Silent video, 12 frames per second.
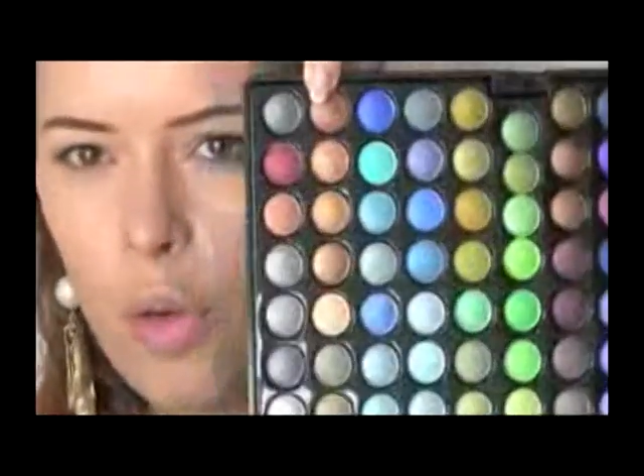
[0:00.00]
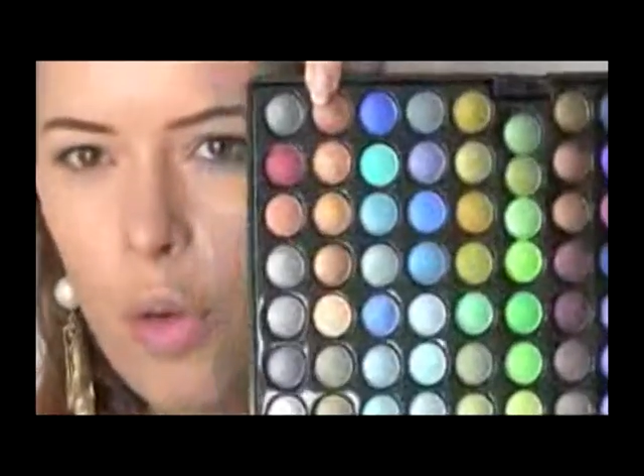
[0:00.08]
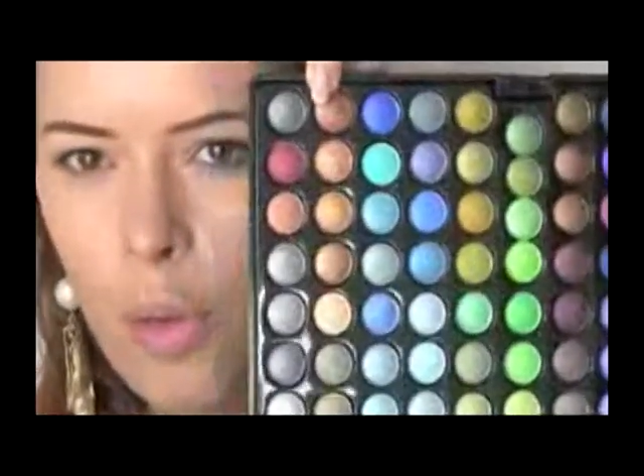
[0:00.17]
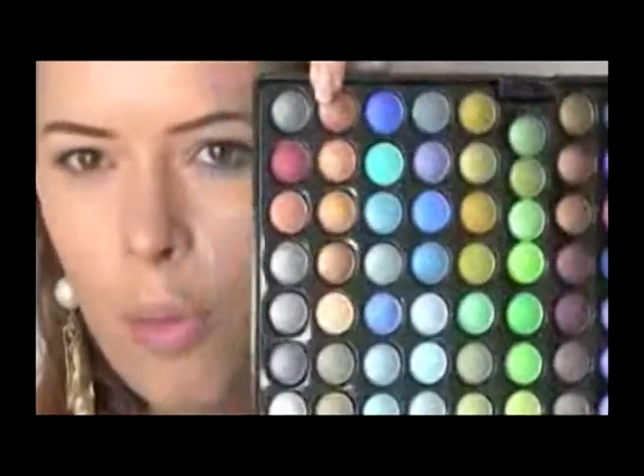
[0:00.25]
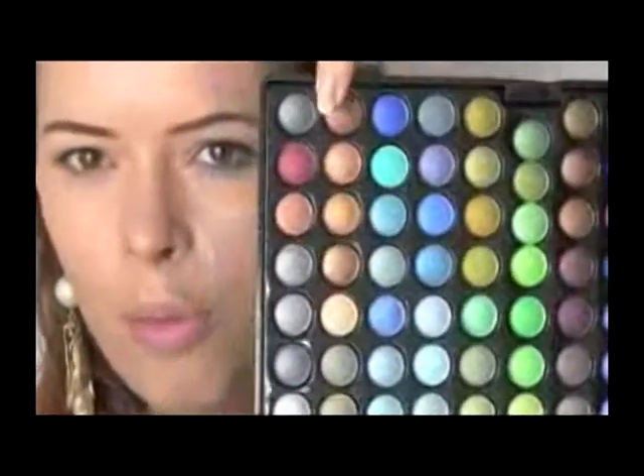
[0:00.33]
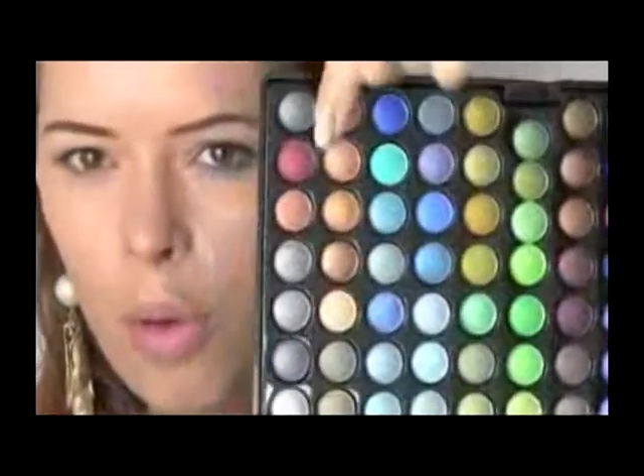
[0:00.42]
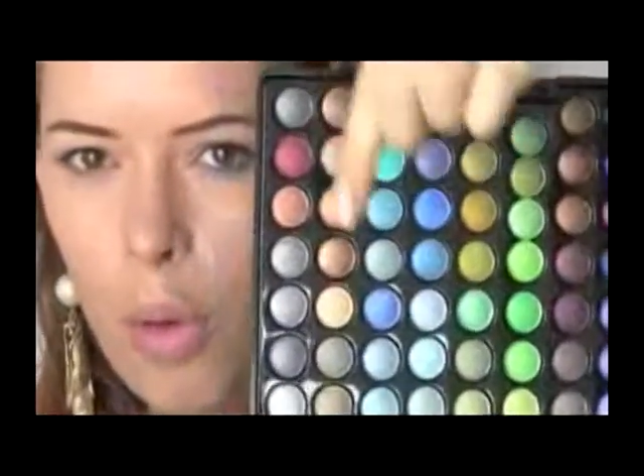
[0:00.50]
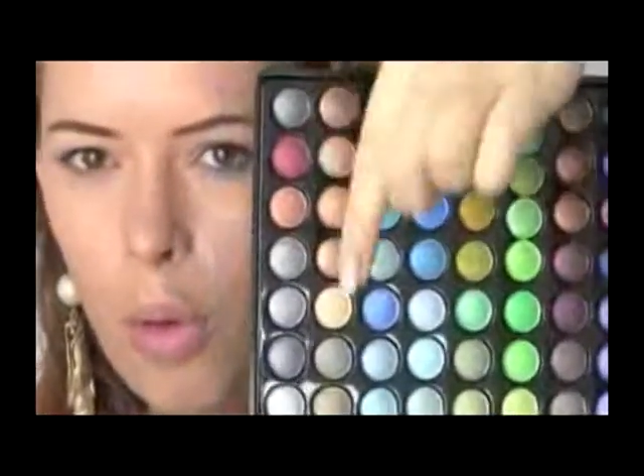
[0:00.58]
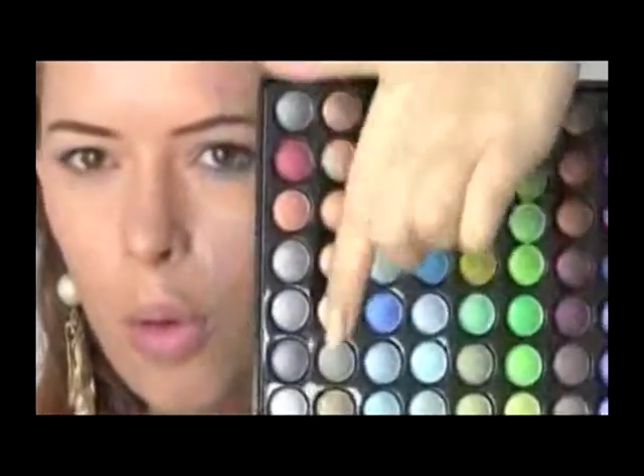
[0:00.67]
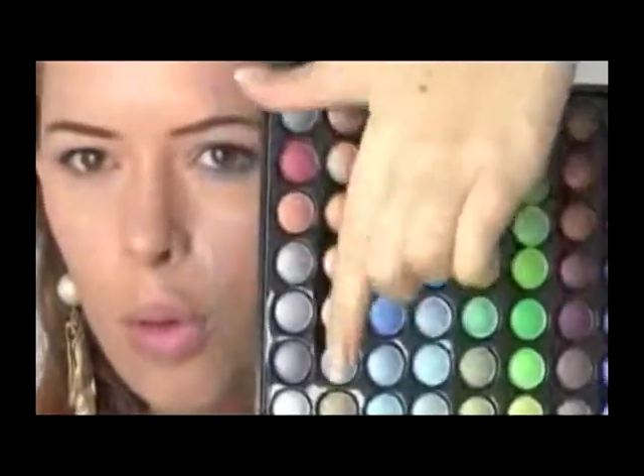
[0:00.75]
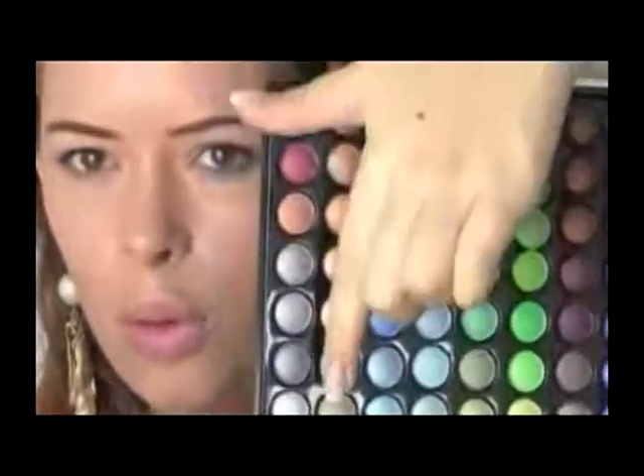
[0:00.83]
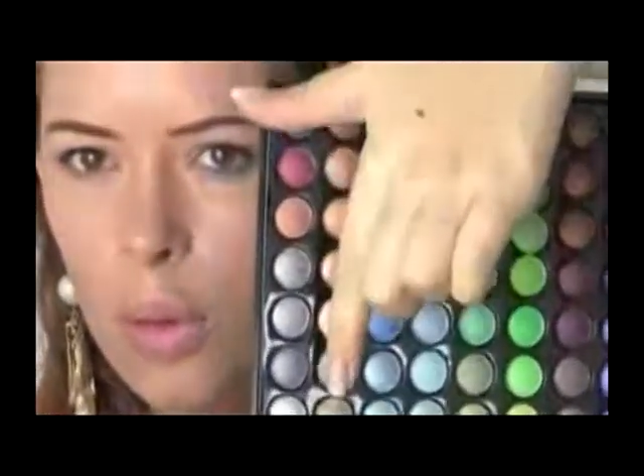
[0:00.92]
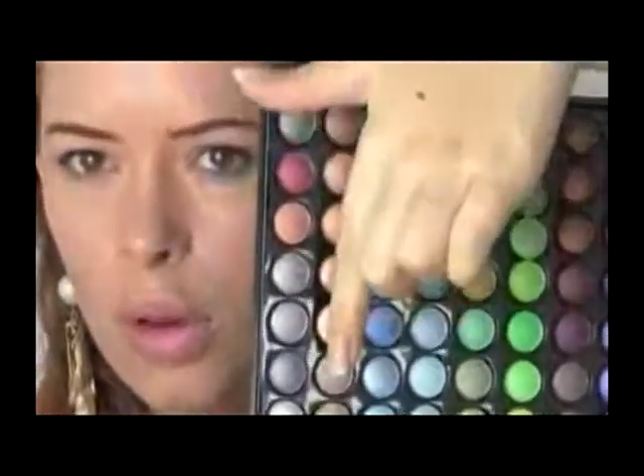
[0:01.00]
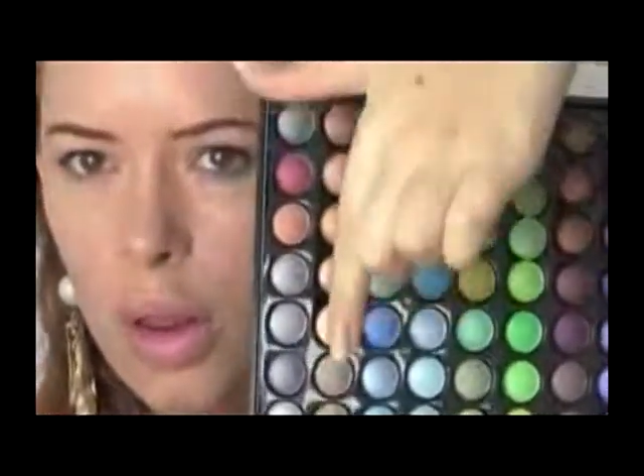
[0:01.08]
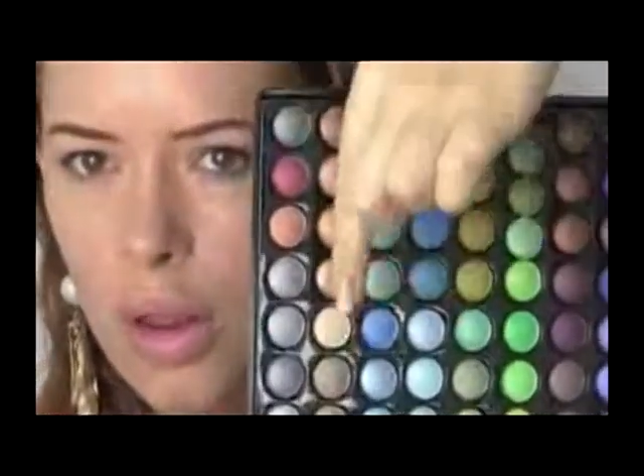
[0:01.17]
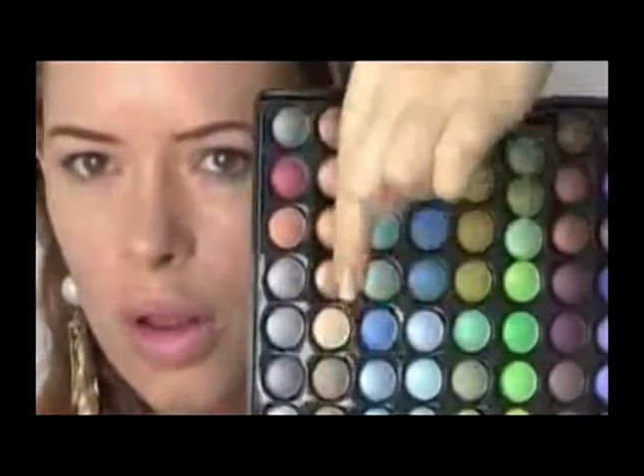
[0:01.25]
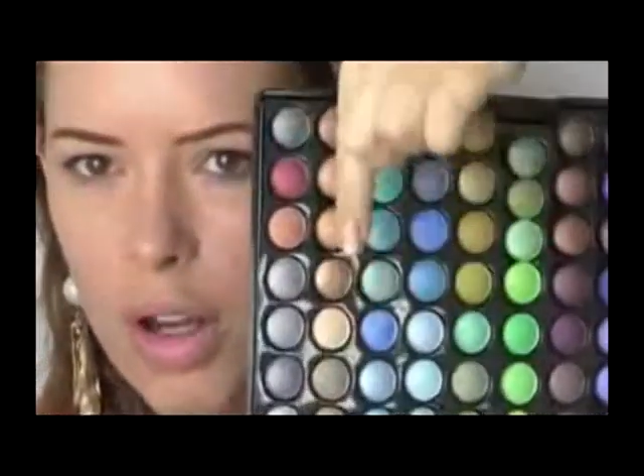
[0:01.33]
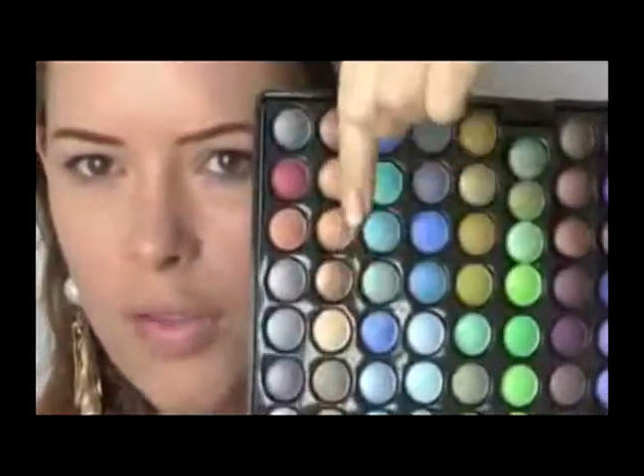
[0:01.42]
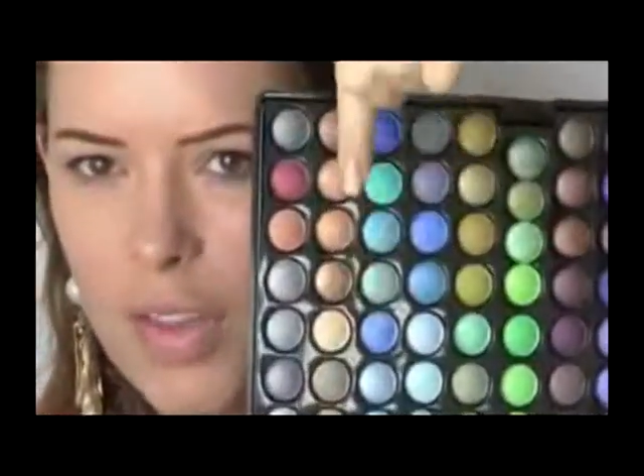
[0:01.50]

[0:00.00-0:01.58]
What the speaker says: from all